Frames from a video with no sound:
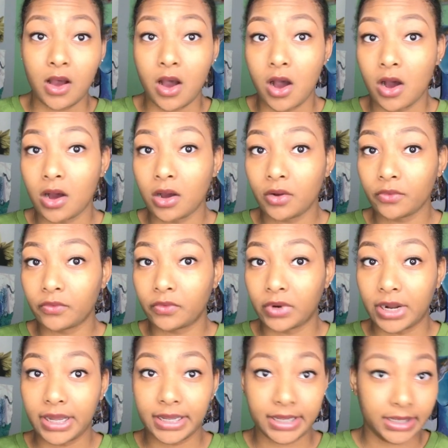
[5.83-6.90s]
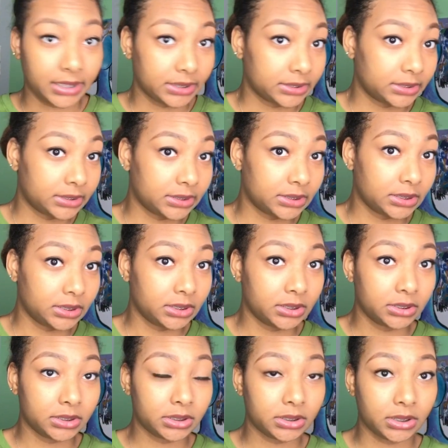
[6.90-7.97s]
All right,
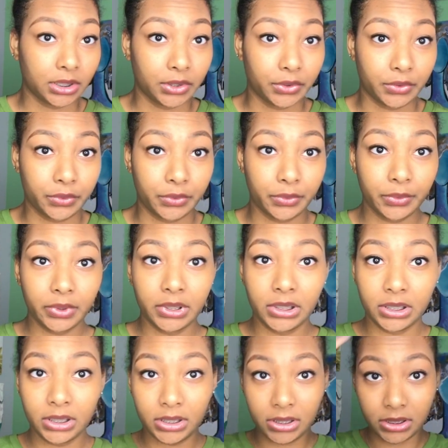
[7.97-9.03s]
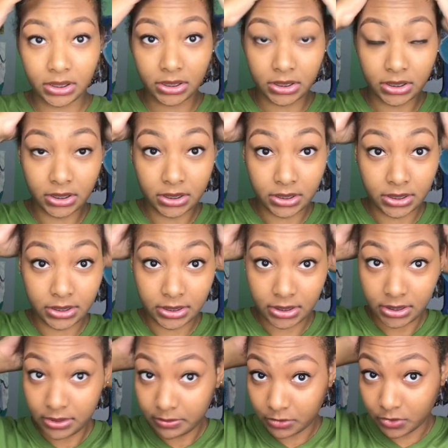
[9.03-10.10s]
so
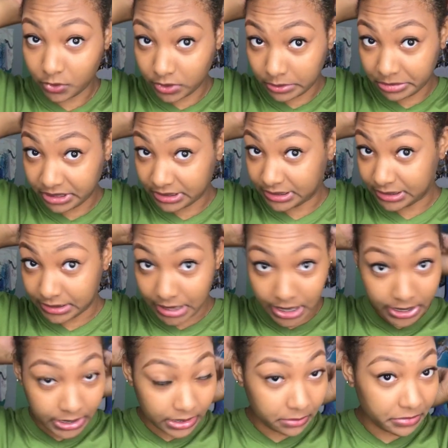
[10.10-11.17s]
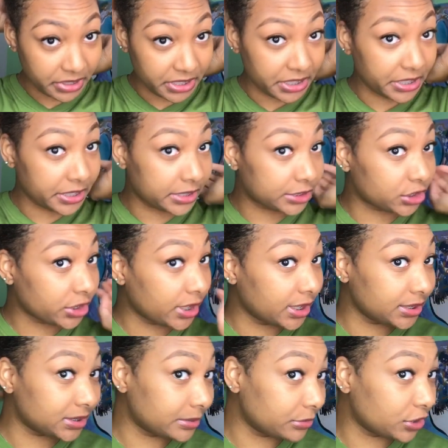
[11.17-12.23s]
I'm gonna be dyeing my hair,
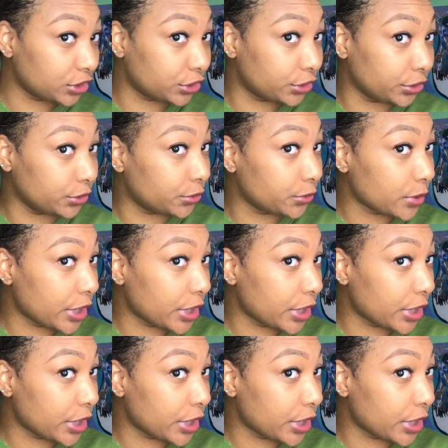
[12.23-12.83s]
trying something new.